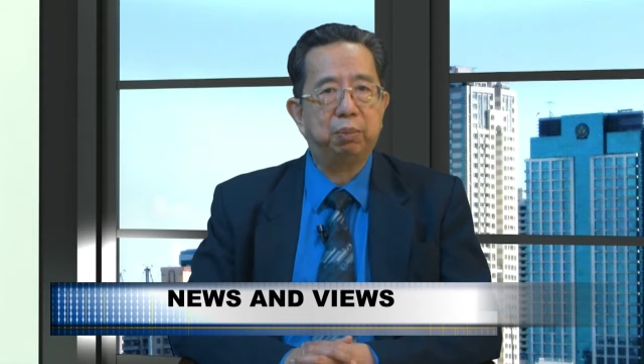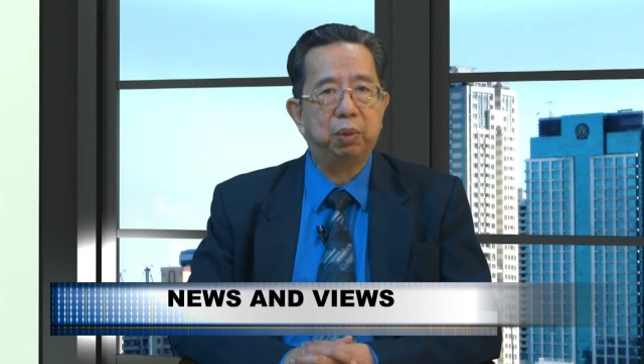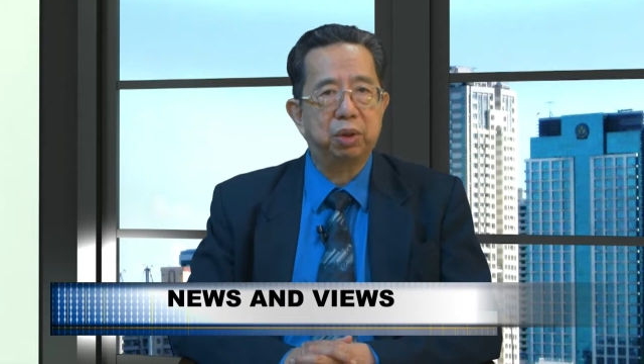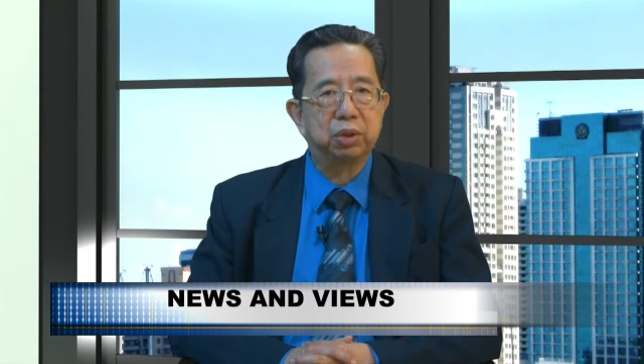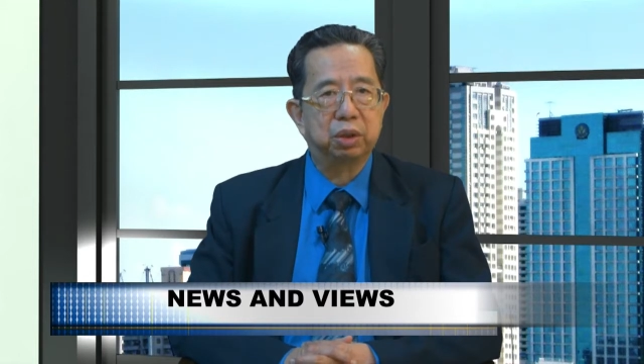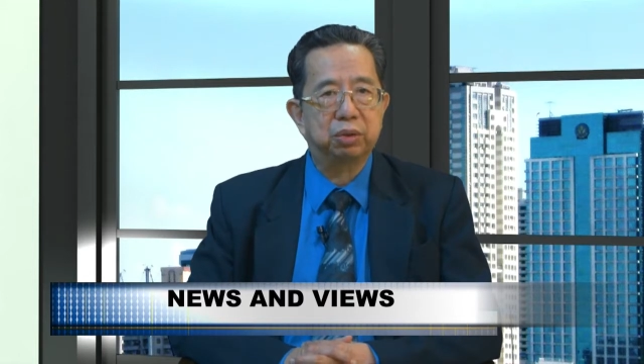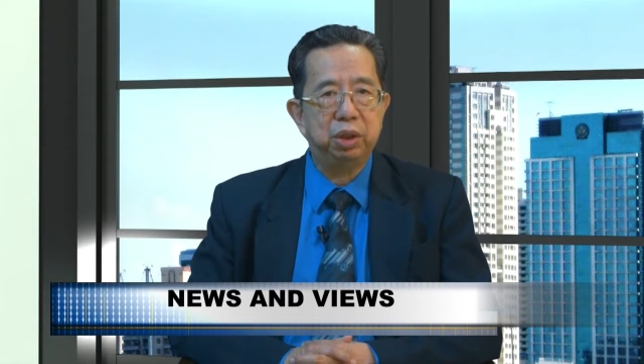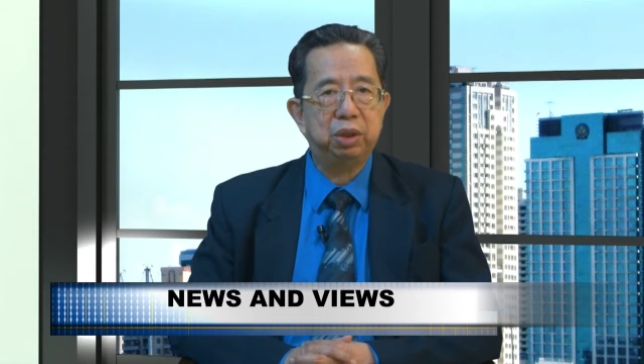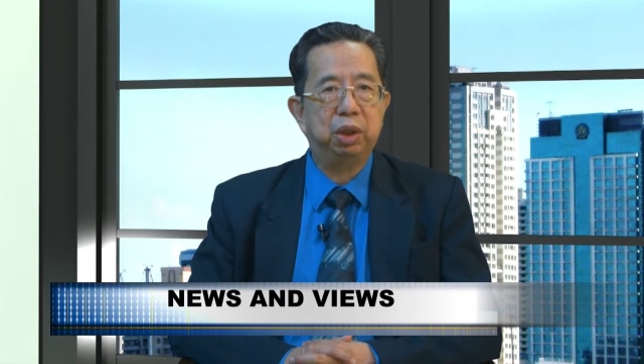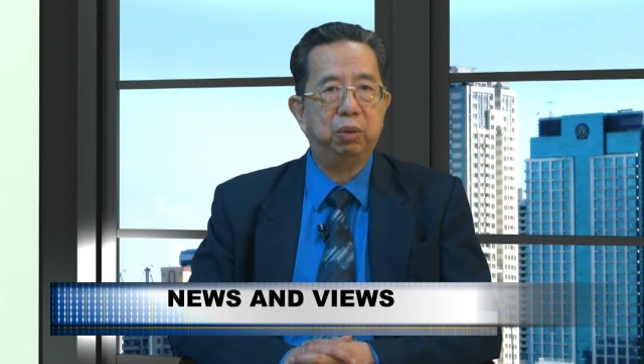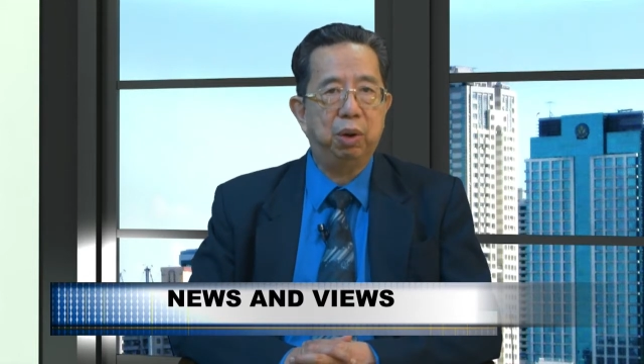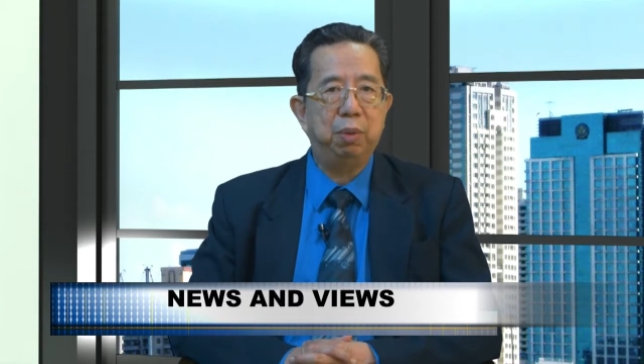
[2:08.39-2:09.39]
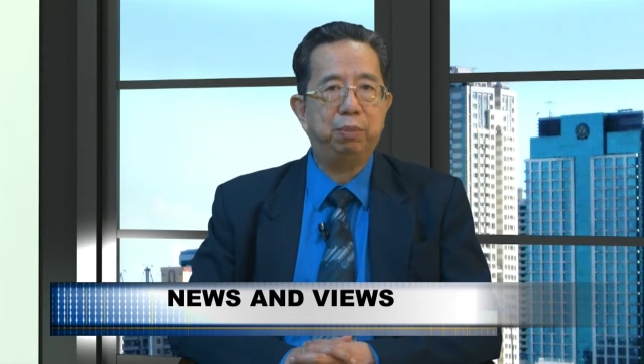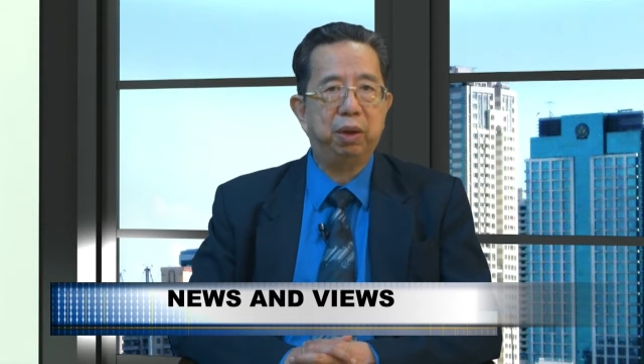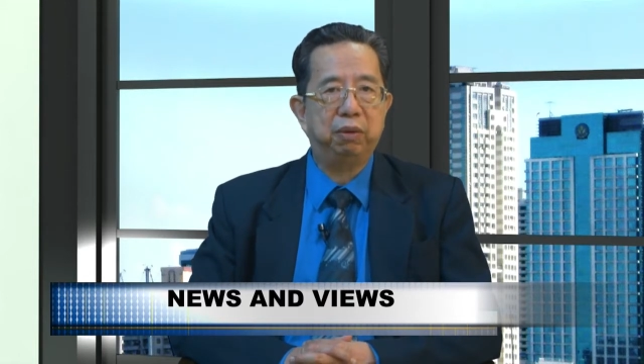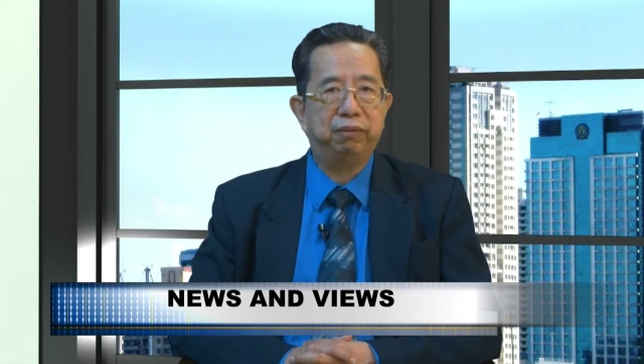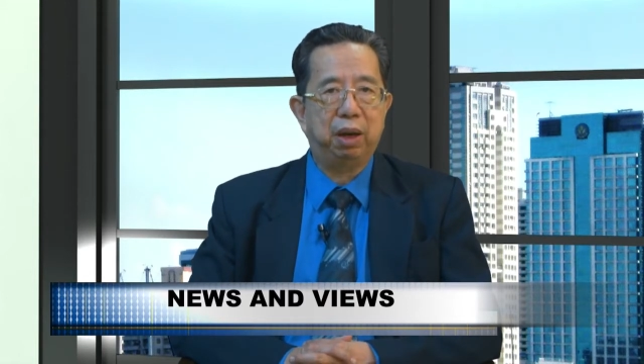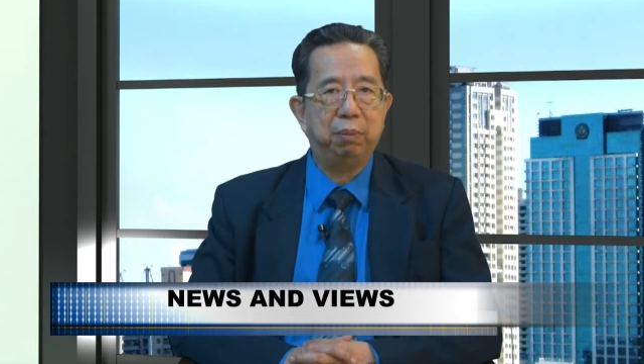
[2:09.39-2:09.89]
projects reaching
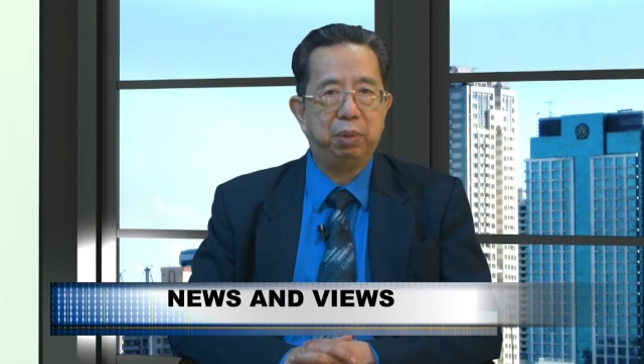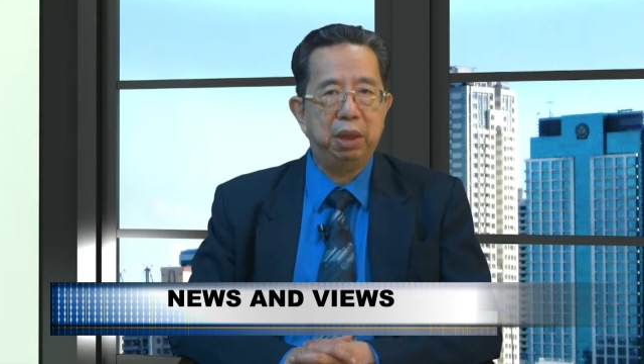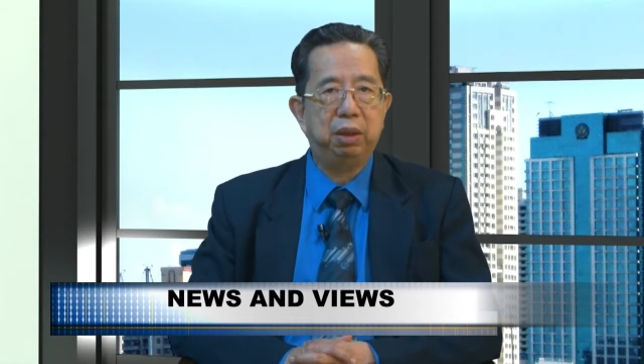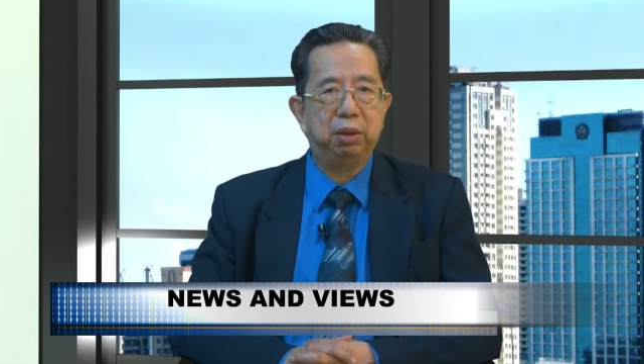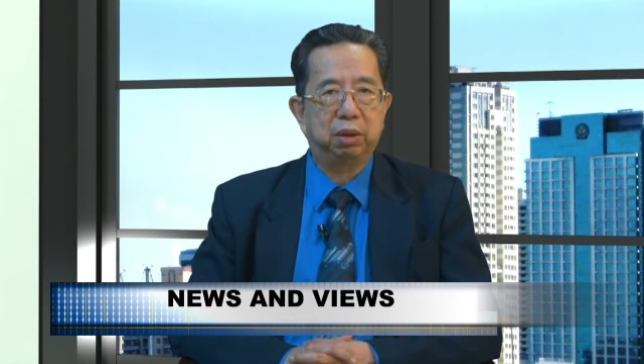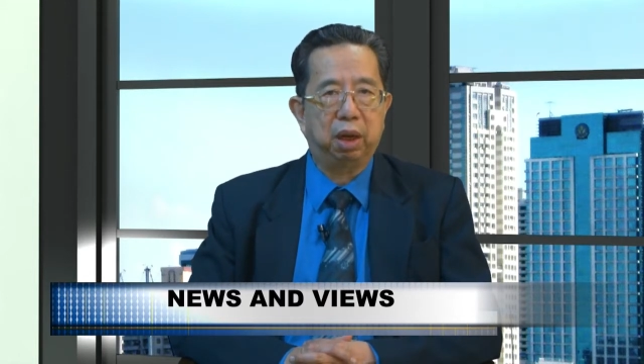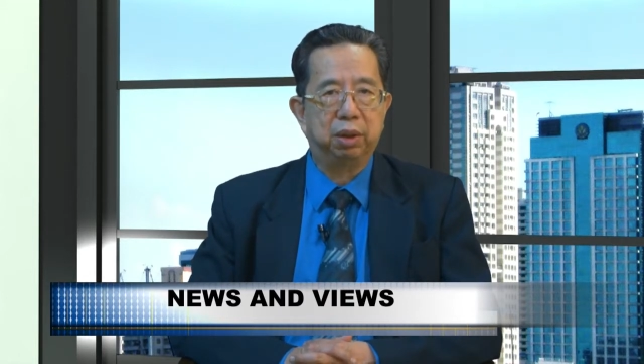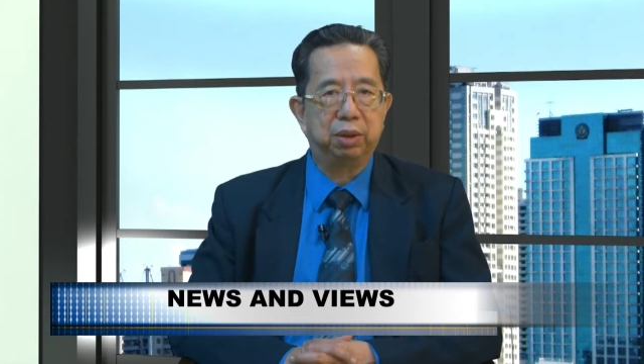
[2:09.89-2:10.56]
$1.5 billion